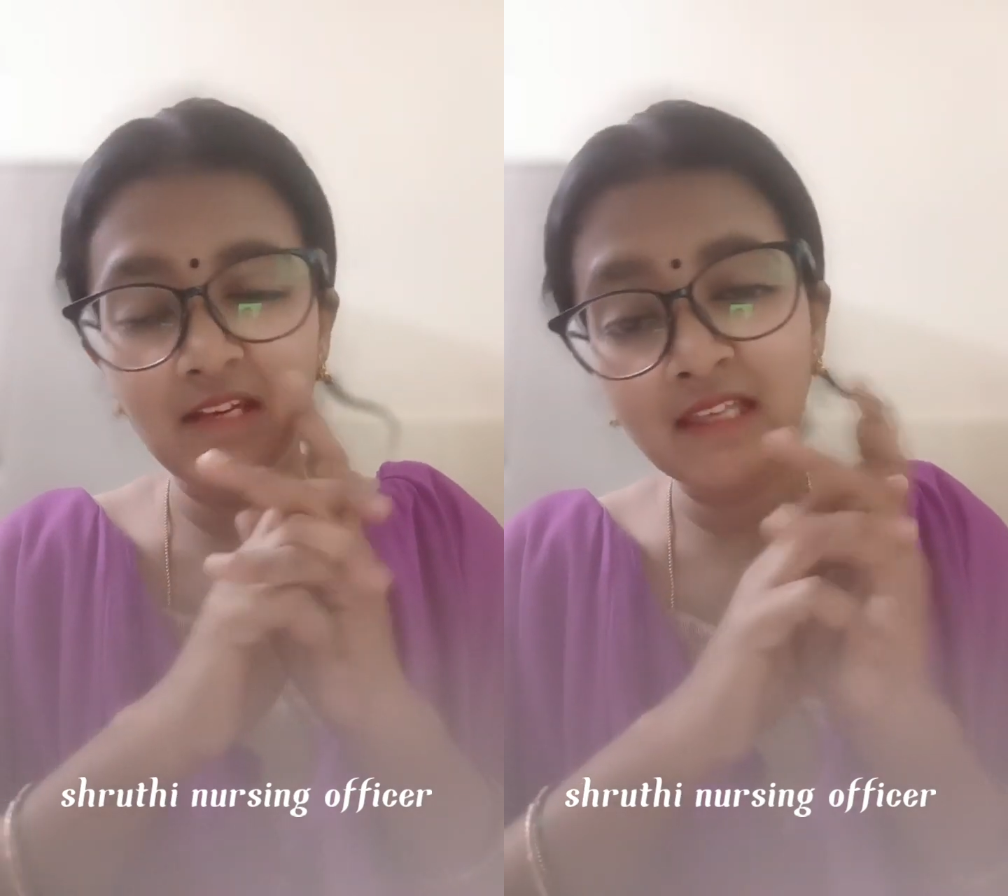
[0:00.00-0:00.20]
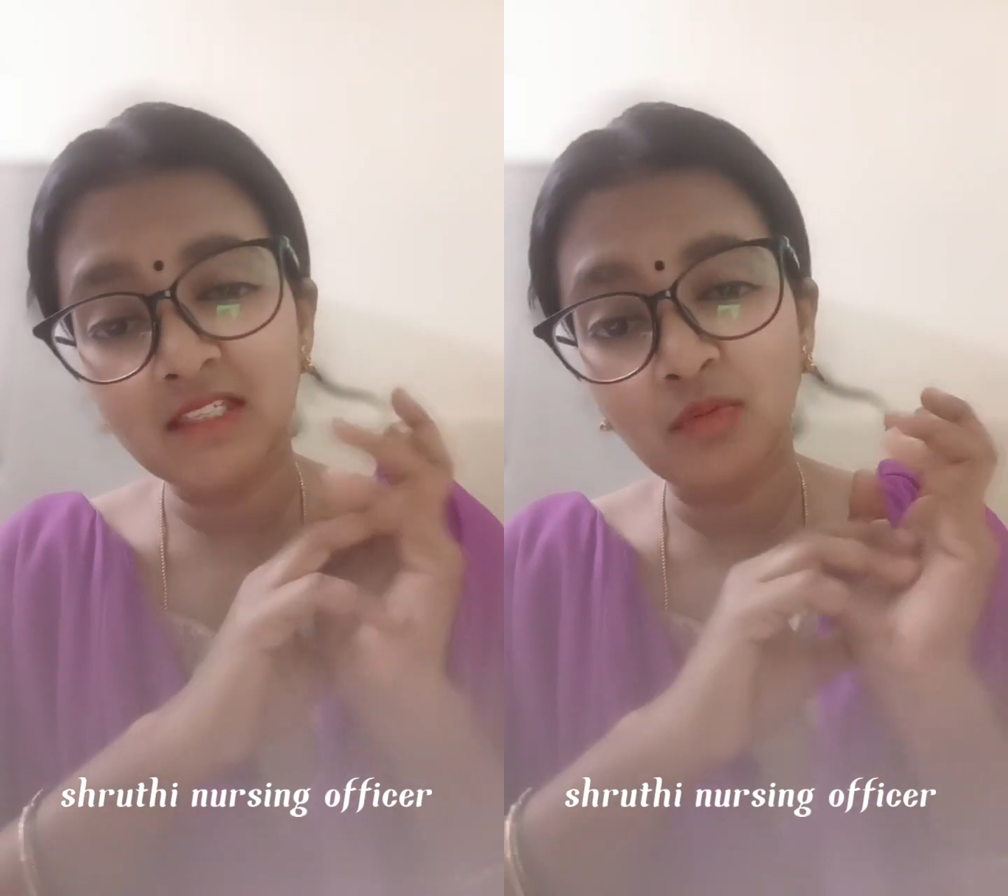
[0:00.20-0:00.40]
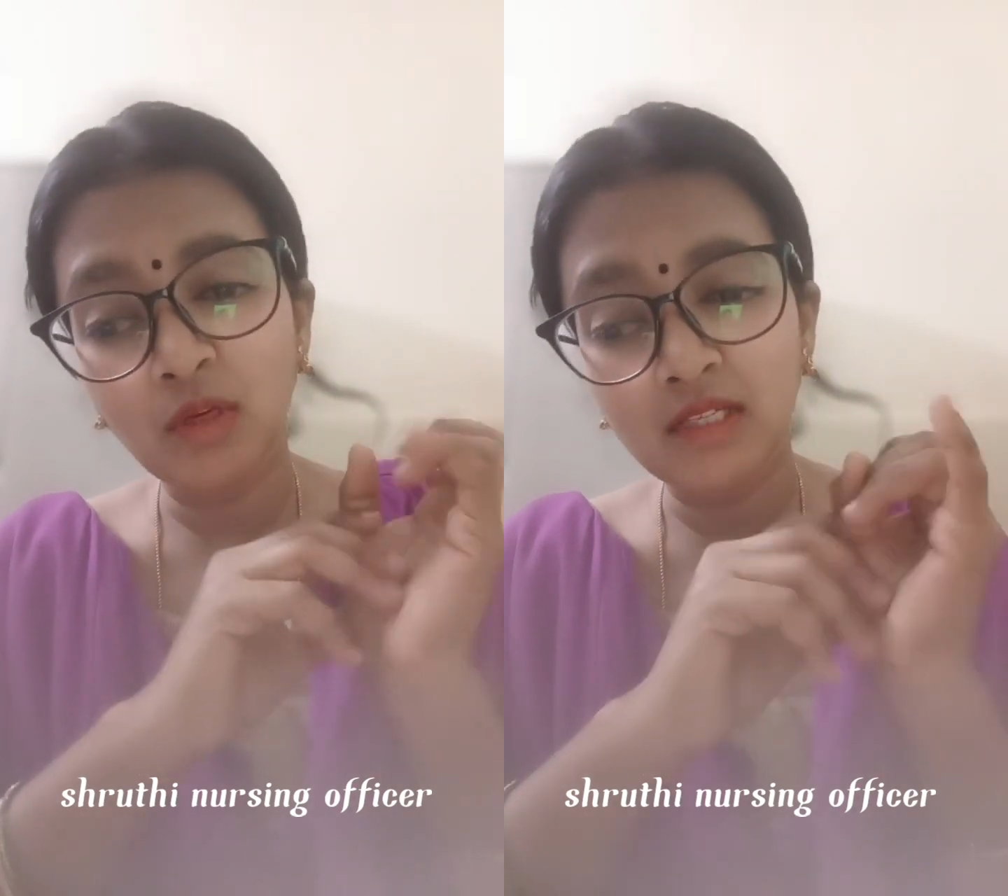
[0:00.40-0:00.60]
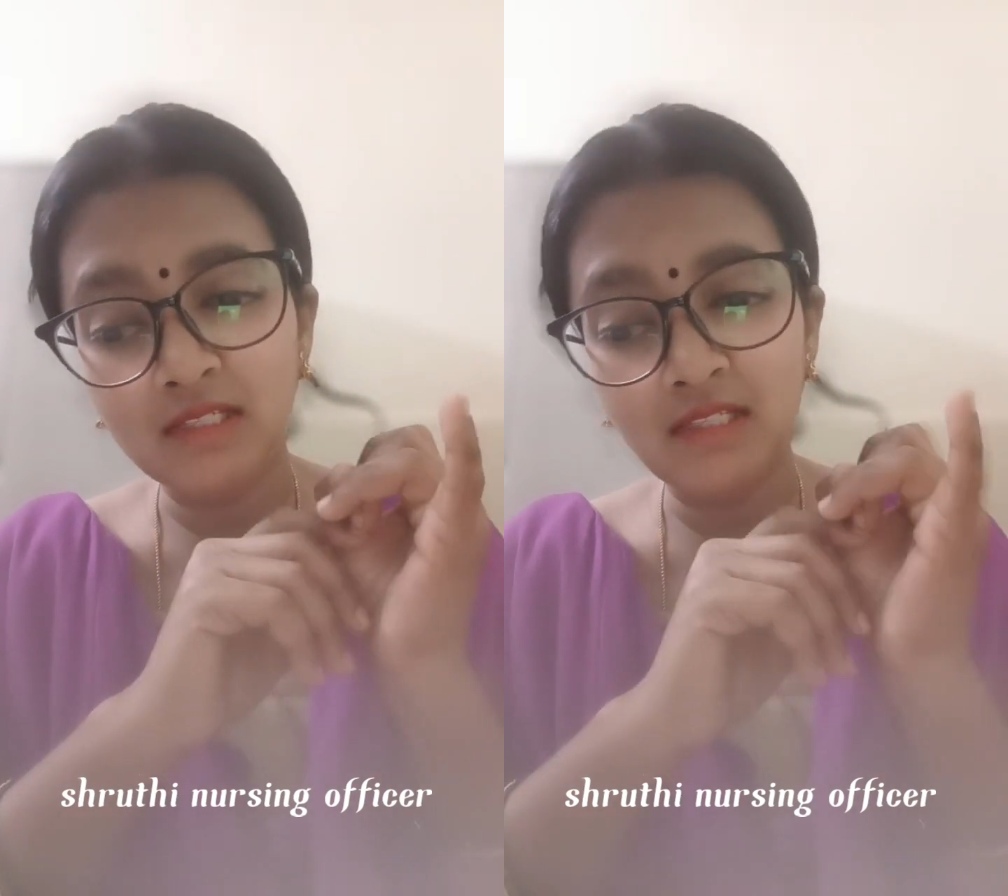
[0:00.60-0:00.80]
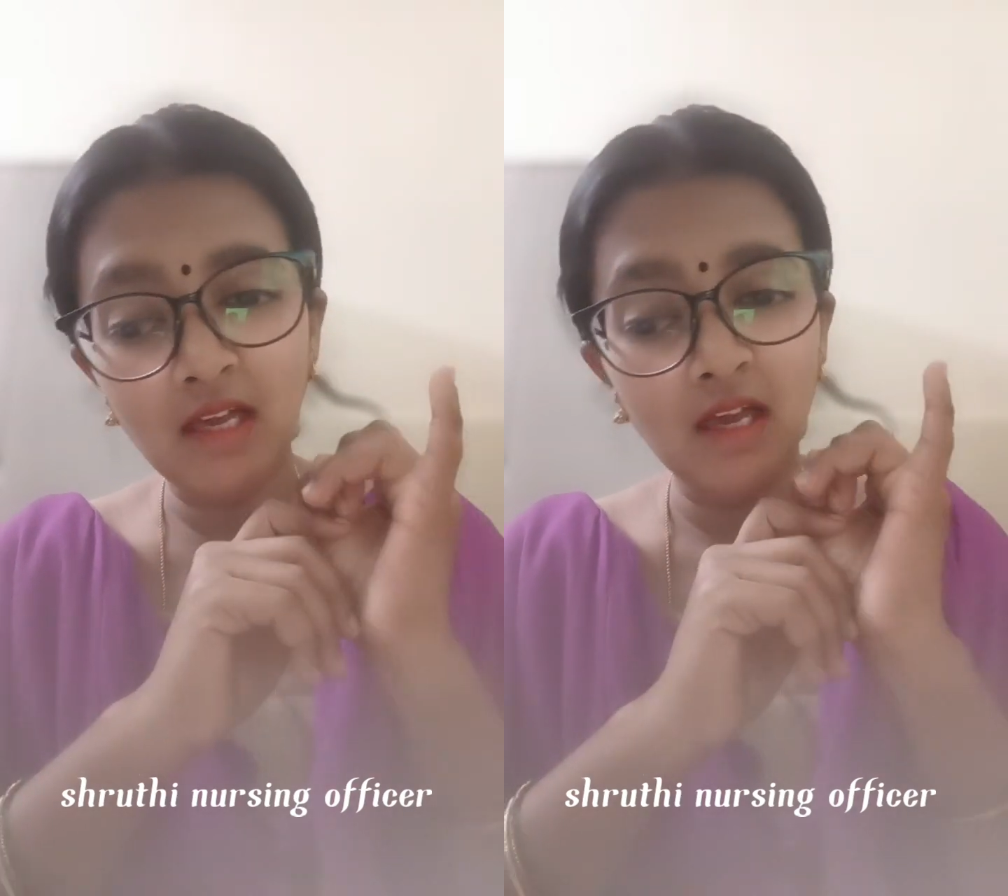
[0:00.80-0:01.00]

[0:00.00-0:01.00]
Next one is the